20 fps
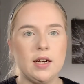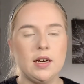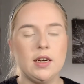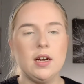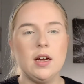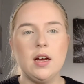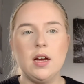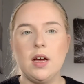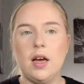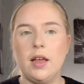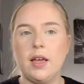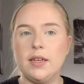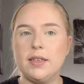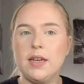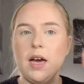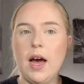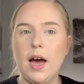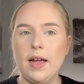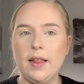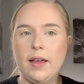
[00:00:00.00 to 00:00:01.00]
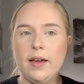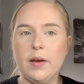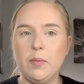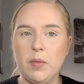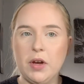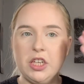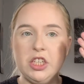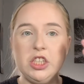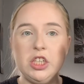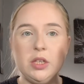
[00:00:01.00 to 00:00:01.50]
I like to highlight
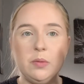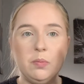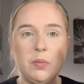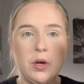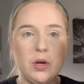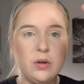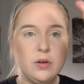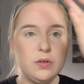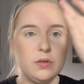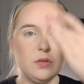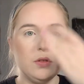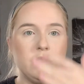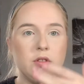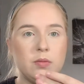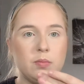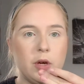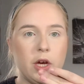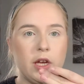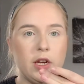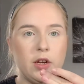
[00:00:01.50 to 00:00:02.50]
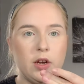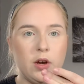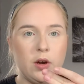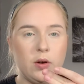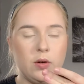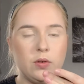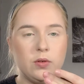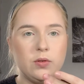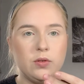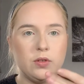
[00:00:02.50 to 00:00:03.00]
my cheekbones, my
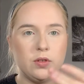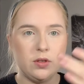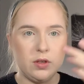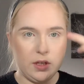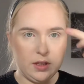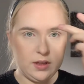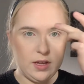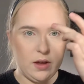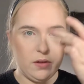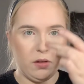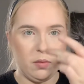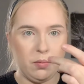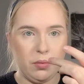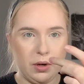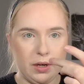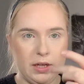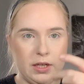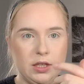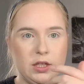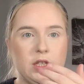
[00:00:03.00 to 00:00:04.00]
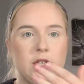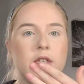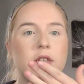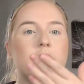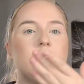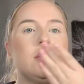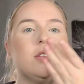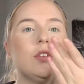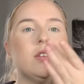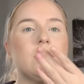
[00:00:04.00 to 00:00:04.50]
nose, like down the bridge and
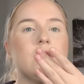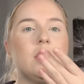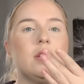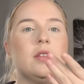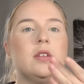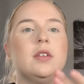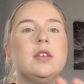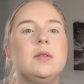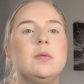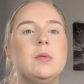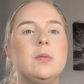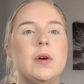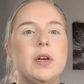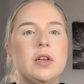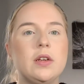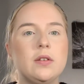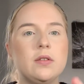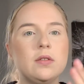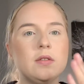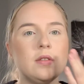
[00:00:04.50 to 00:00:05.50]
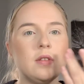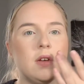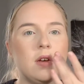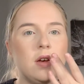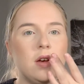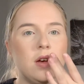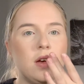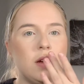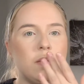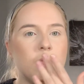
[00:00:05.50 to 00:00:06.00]
just on the tip of my nose,
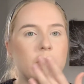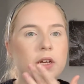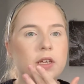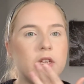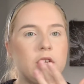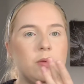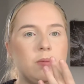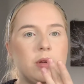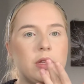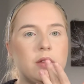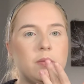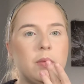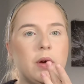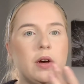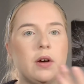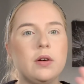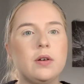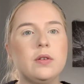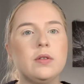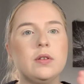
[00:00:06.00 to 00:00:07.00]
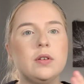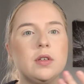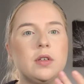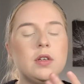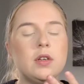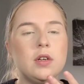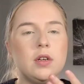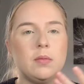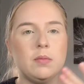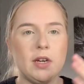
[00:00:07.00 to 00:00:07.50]
my cupid's bow,
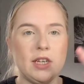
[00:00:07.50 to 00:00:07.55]
my